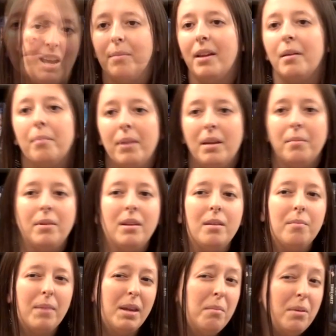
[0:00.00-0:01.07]
I'm like,
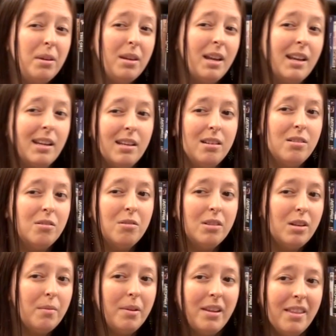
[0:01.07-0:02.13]
maybe I can do a
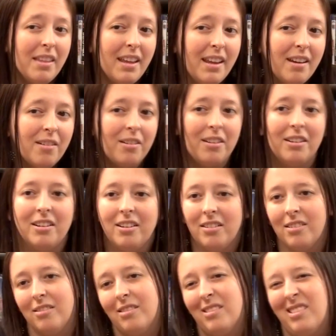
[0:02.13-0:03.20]
little bit of that, or, you
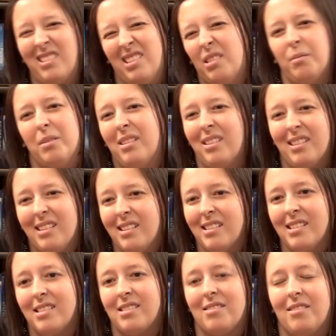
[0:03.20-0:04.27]
know, or a little bit of
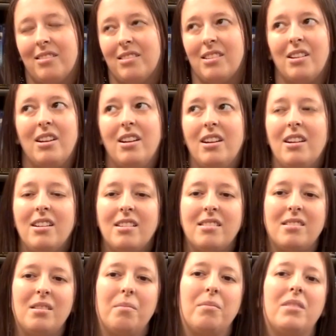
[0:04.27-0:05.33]
this, or
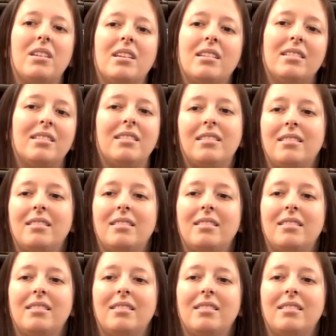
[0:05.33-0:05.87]
something.